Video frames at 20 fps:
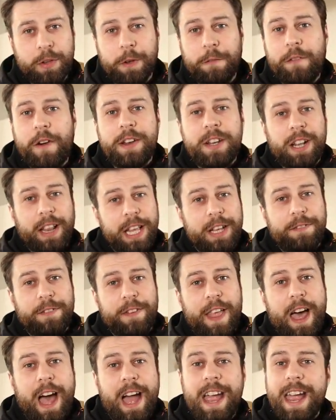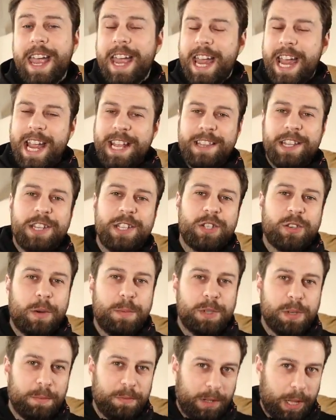You'll find a link for that in the
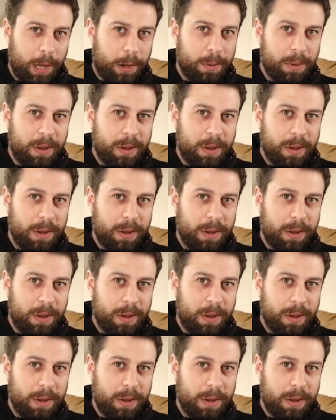description below.